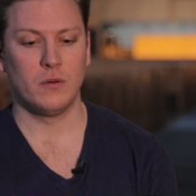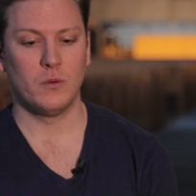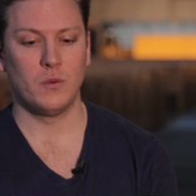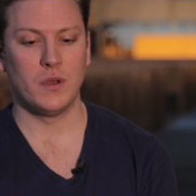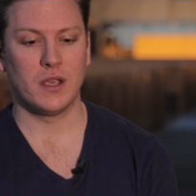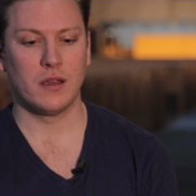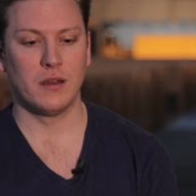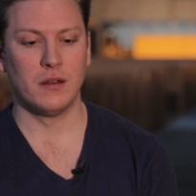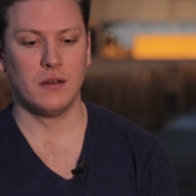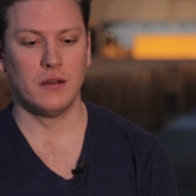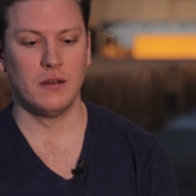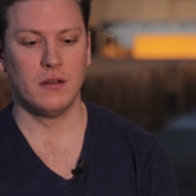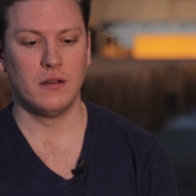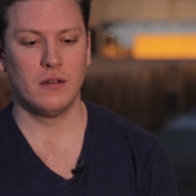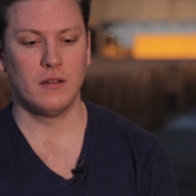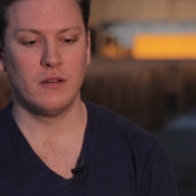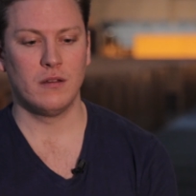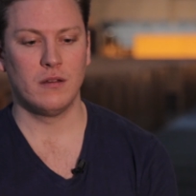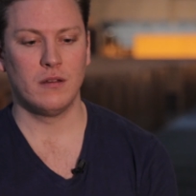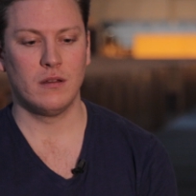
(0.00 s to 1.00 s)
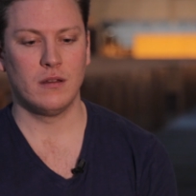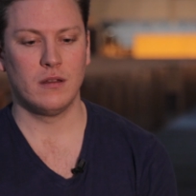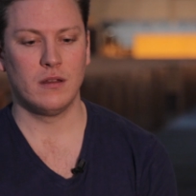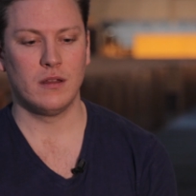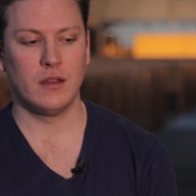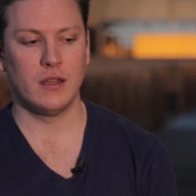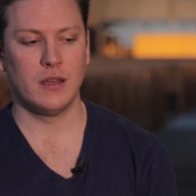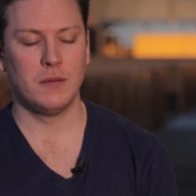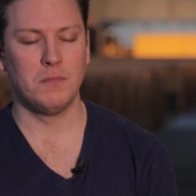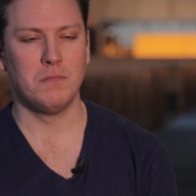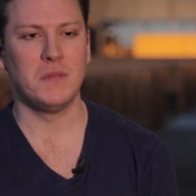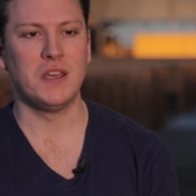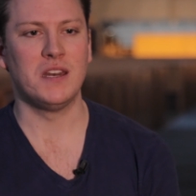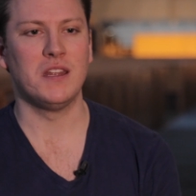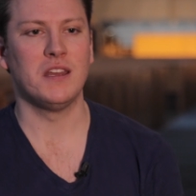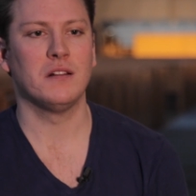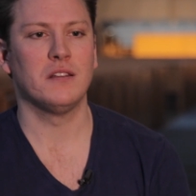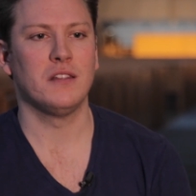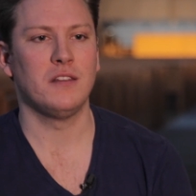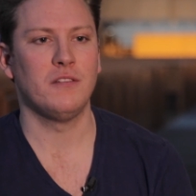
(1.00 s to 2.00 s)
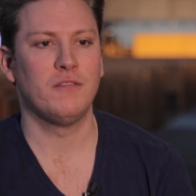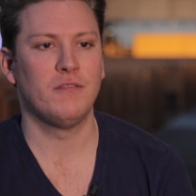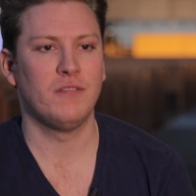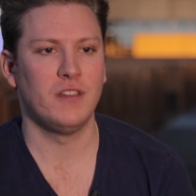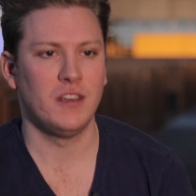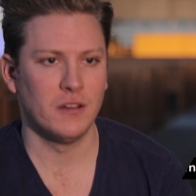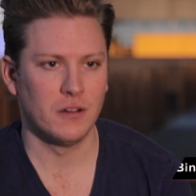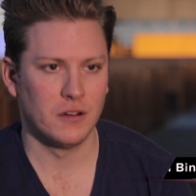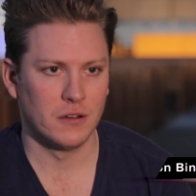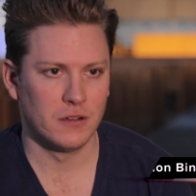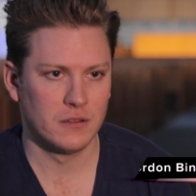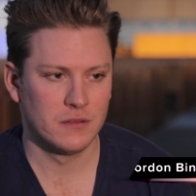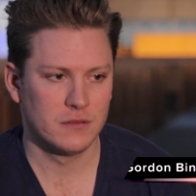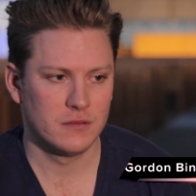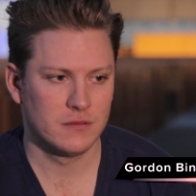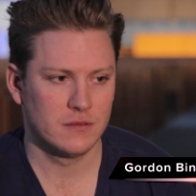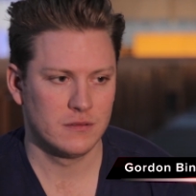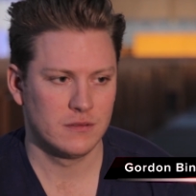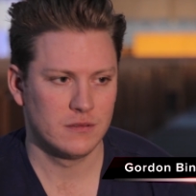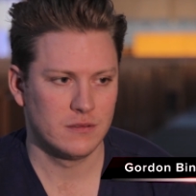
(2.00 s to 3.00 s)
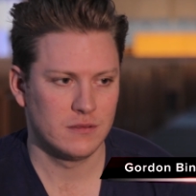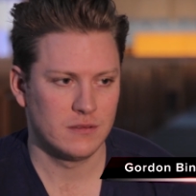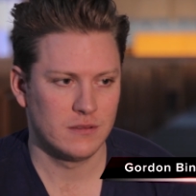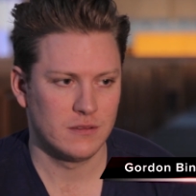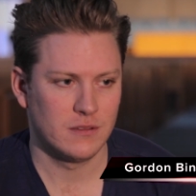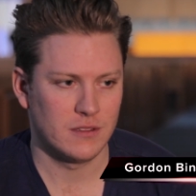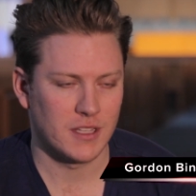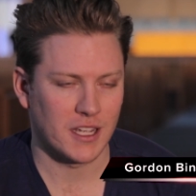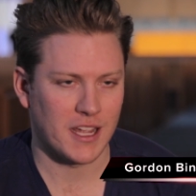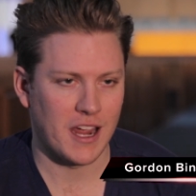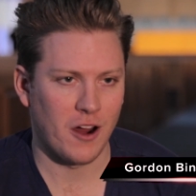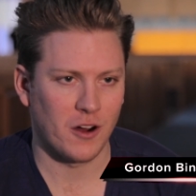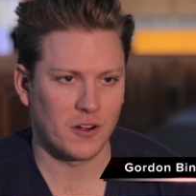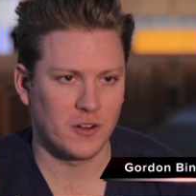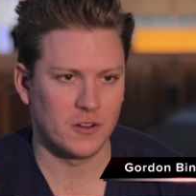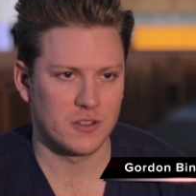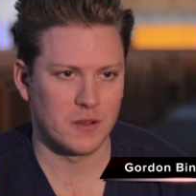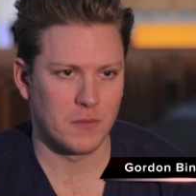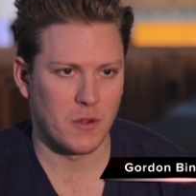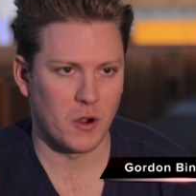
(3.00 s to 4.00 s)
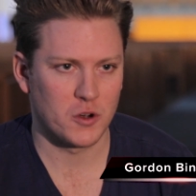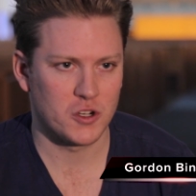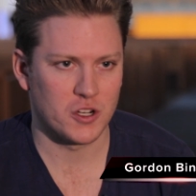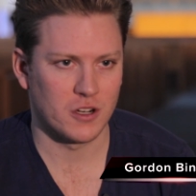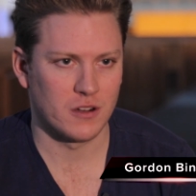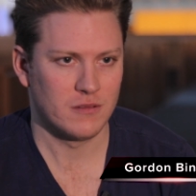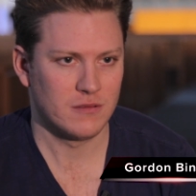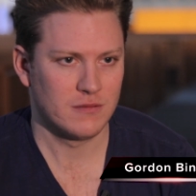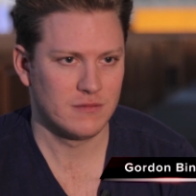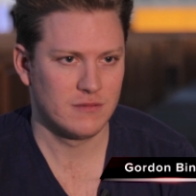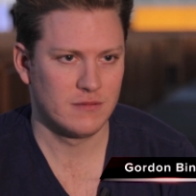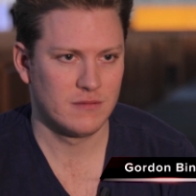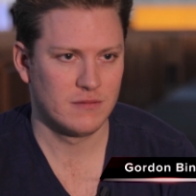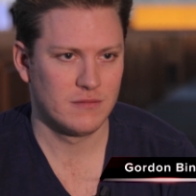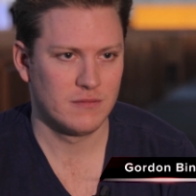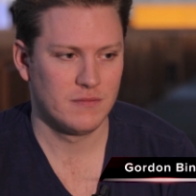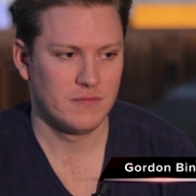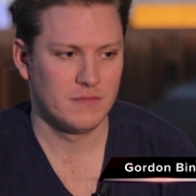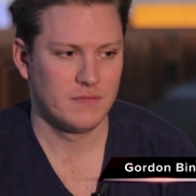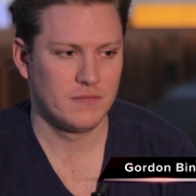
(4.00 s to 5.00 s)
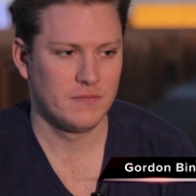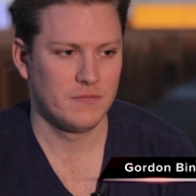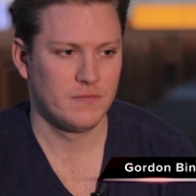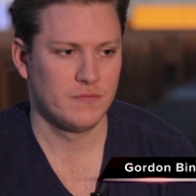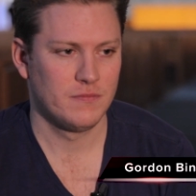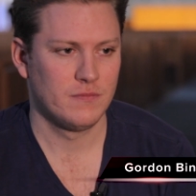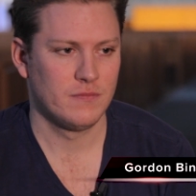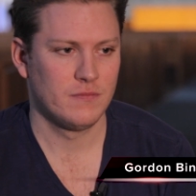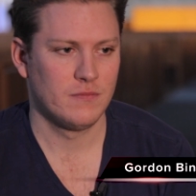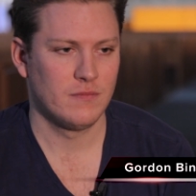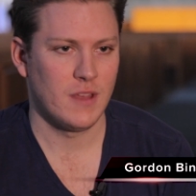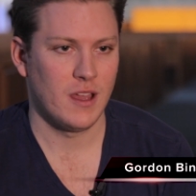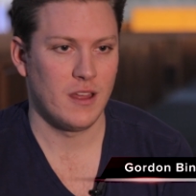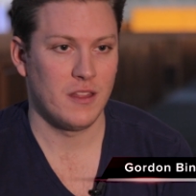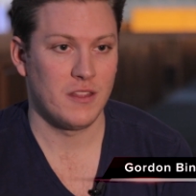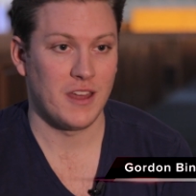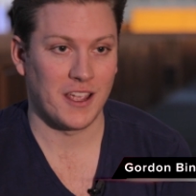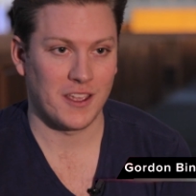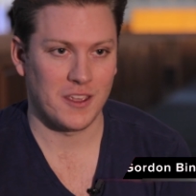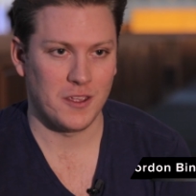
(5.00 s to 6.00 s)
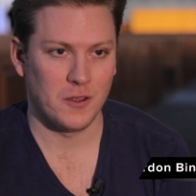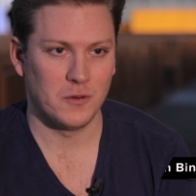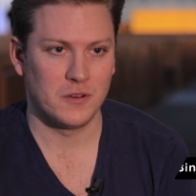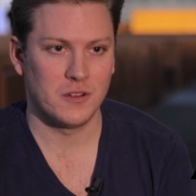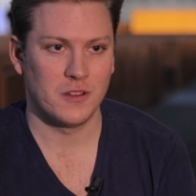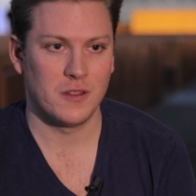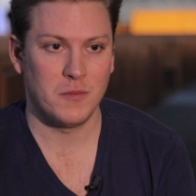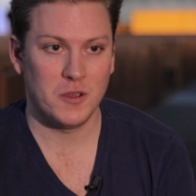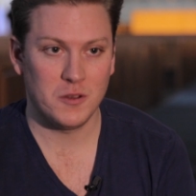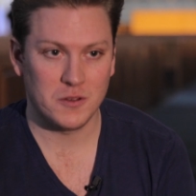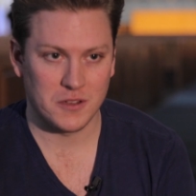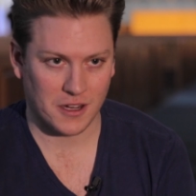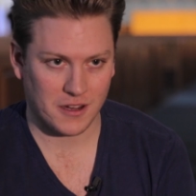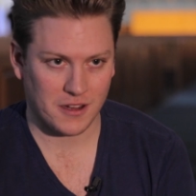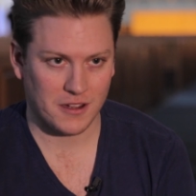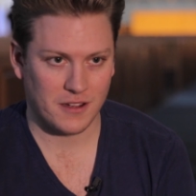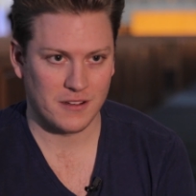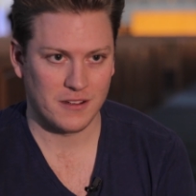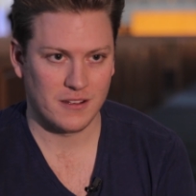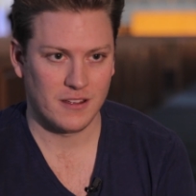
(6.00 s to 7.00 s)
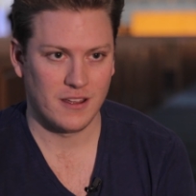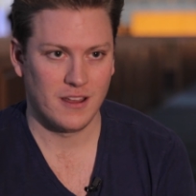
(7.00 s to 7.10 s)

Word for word: We can immediately feel the character's emotion. Thank you to the music.